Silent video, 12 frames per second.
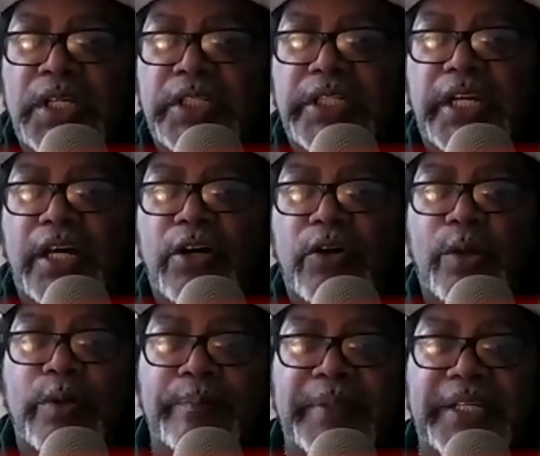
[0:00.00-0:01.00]
It
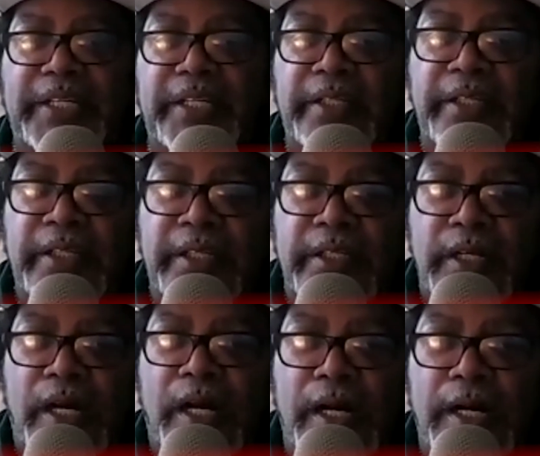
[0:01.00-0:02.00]
would be
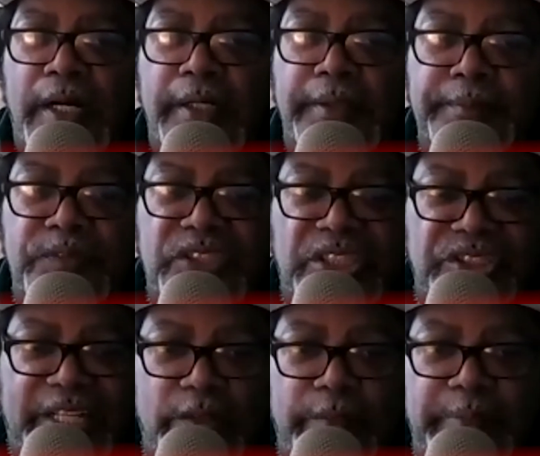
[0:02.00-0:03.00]
just
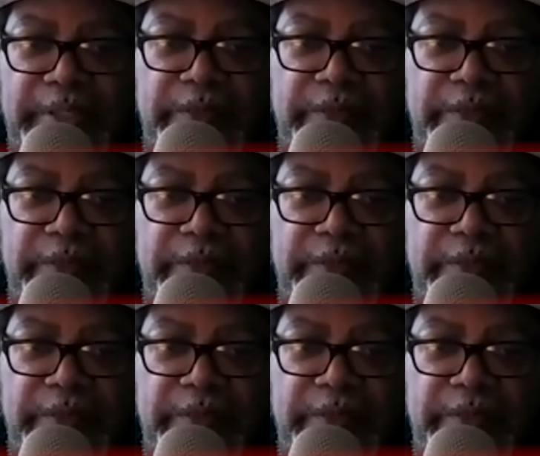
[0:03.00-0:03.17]
like it would be the